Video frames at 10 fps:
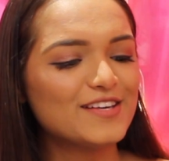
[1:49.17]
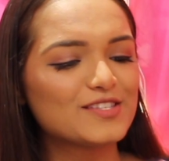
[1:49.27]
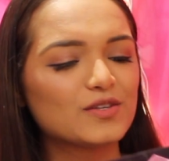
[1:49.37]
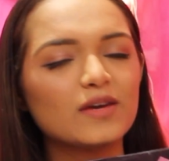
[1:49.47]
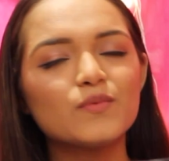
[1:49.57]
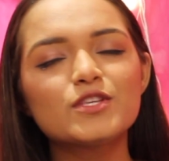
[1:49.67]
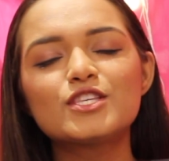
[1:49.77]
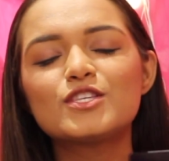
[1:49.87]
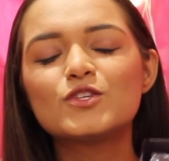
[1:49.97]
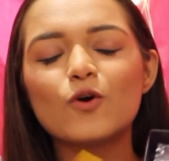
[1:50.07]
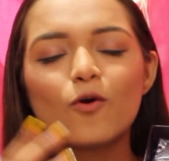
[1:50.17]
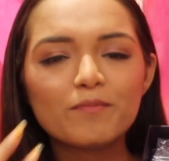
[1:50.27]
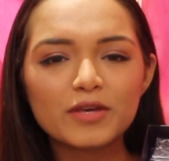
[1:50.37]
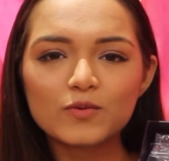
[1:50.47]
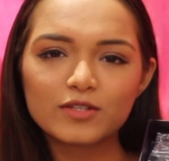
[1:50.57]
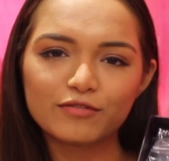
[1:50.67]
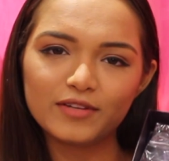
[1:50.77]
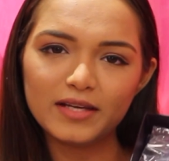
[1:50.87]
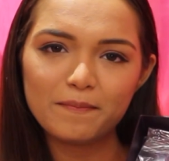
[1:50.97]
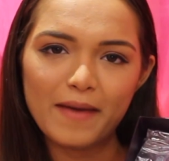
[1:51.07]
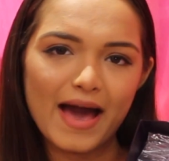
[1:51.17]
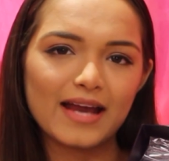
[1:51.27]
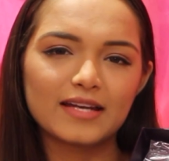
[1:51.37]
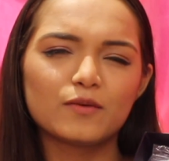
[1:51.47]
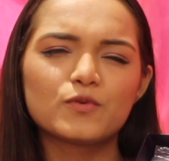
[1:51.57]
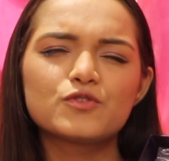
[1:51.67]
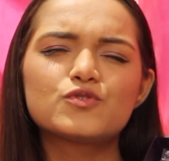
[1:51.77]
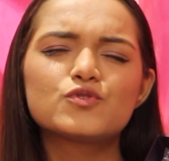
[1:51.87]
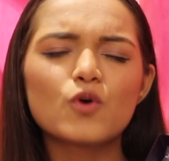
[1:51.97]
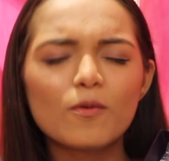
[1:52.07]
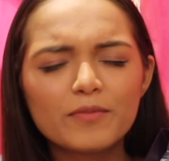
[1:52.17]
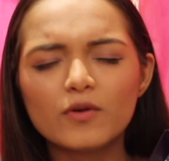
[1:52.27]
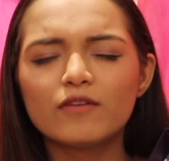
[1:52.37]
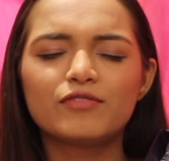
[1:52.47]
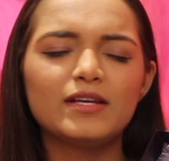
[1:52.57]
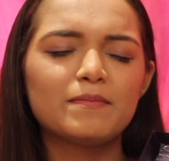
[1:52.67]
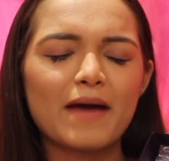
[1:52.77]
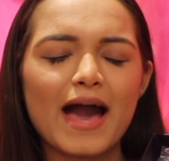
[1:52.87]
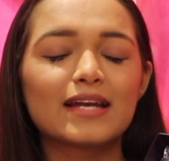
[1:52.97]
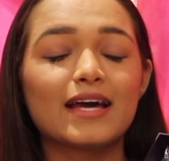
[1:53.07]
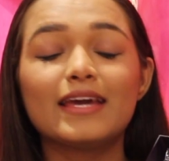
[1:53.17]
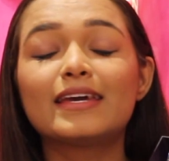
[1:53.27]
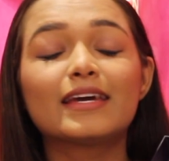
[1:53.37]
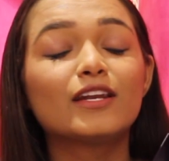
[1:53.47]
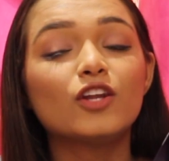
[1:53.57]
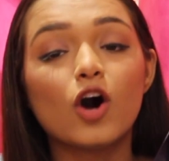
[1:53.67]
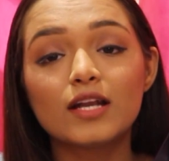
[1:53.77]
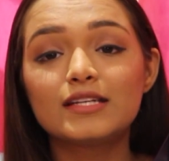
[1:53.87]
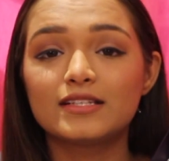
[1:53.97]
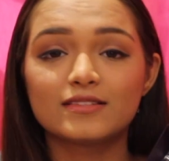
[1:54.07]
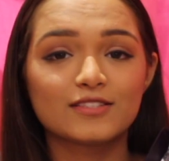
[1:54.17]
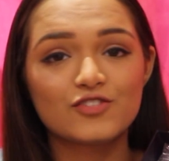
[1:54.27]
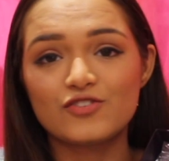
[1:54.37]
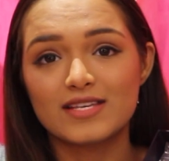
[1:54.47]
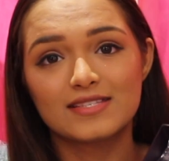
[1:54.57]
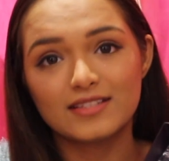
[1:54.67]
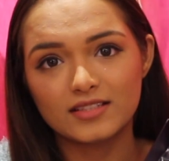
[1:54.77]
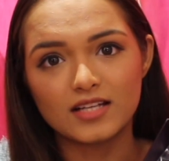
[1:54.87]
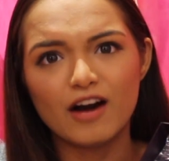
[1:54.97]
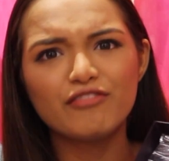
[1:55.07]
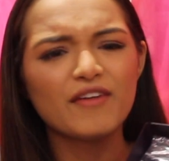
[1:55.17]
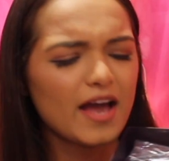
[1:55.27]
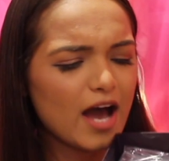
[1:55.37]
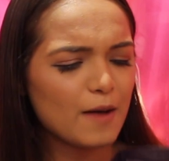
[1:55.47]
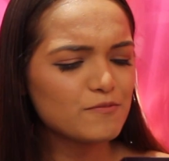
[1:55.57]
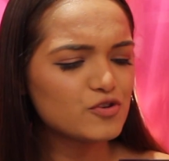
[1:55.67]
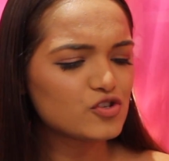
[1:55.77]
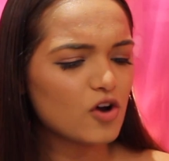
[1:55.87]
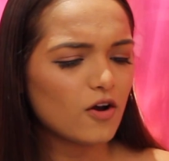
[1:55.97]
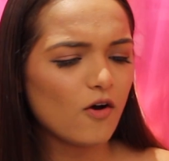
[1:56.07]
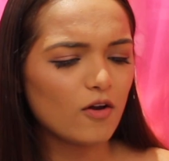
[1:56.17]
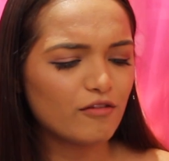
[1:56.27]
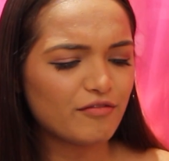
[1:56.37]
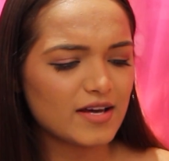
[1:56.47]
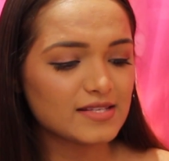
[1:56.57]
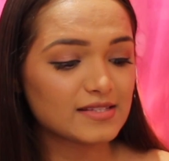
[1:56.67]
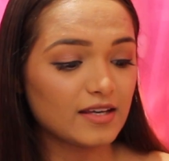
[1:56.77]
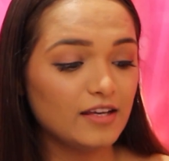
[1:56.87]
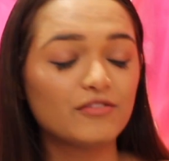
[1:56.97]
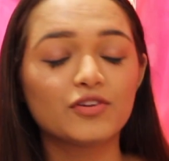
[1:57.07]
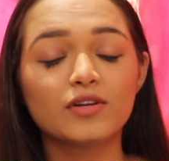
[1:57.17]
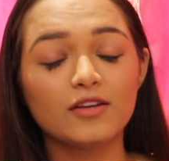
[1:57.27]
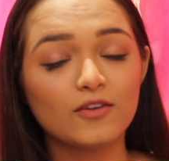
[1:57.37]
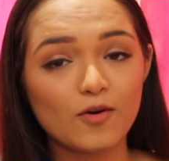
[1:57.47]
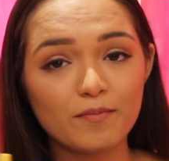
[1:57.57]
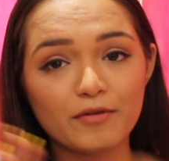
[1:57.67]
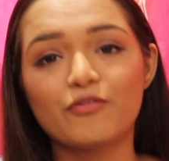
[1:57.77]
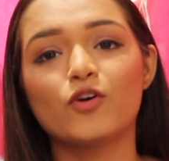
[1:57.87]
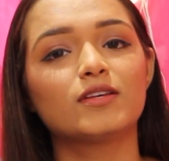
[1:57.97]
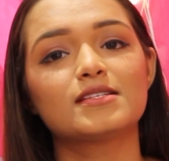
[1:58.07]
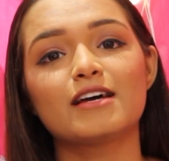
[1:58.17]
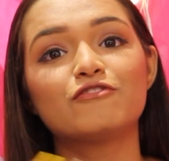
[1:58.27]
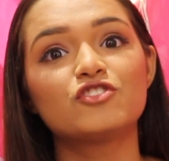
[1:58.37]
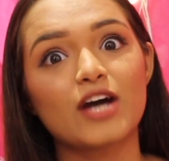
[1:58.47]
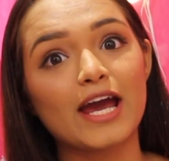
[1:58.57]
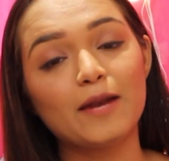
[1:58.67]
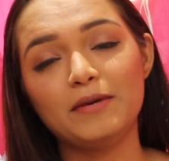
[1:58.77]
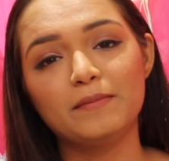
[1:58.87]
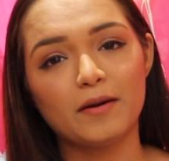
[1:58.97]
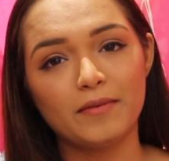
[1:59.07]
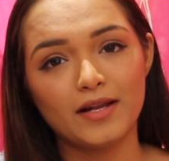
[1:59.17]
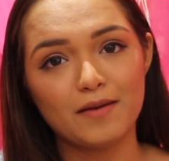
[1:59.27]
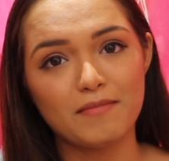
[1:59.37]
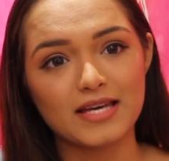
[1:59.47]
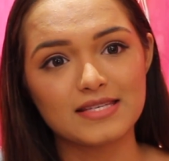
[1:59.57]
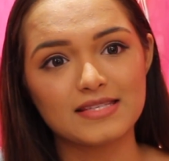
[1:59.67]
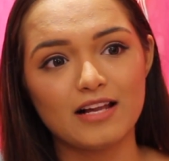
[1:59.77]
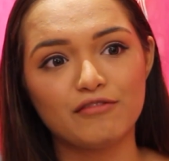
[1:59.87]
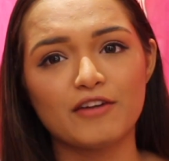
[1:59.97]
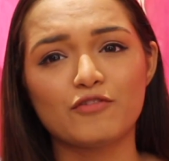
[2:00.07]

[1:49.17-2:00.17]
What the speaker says: So it was so beautifully packed. It was so beautifully packed. I cannot stress it enough. I'm sure all of us, even, you know, before this, I've tried Pipa Bella myself.